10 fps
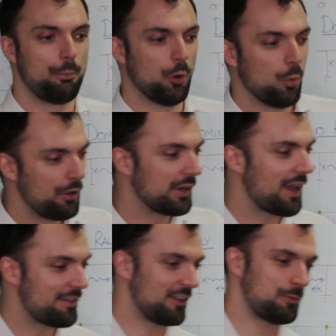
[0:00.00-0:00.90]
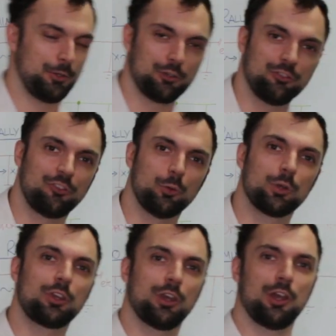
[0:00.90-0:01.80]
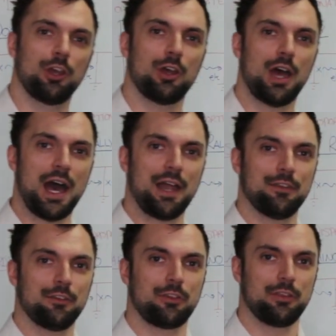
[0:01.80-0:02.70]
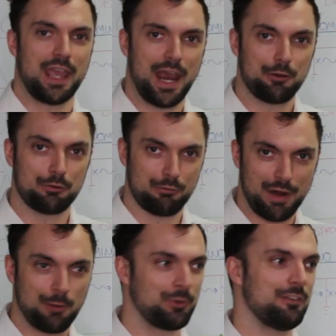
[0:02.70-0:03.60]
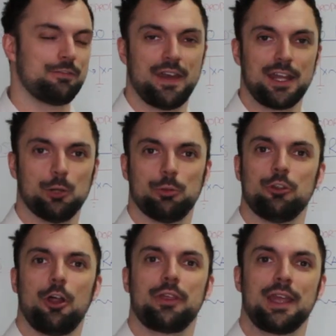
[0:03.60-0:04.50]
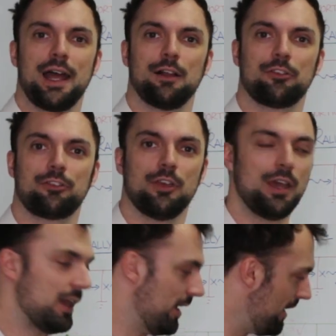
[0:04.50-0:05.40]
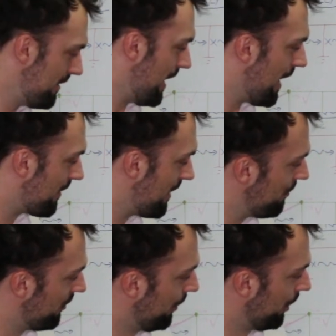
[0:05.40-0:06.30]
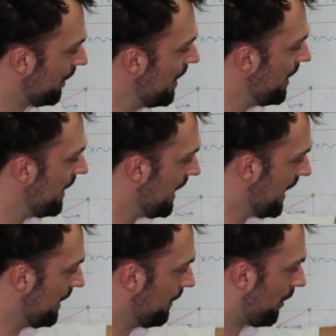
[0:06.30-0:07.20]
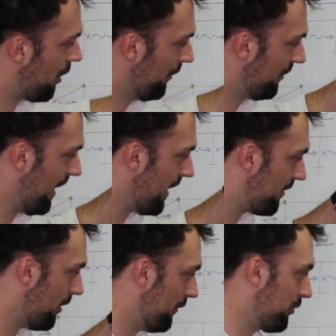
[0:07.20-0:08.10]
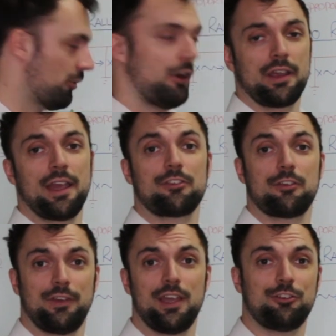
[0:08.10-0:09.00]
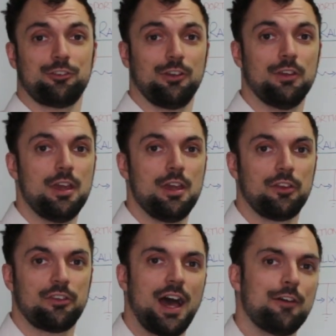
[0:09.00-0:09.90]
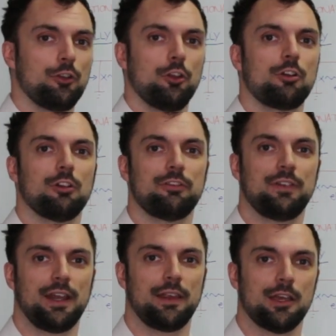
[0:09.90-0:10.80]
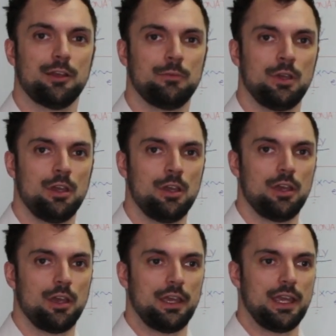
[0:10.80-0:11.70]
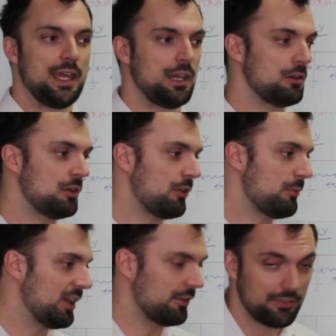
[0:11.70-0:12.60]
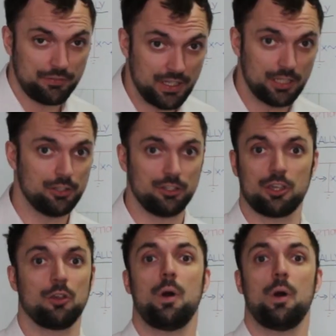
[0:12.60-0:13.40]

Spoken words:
But were a gas explosion to occur and the area around it fail but nothing else, is it acceptable in the context of a shoring excavation to have a local failure? In the middle of the field, you can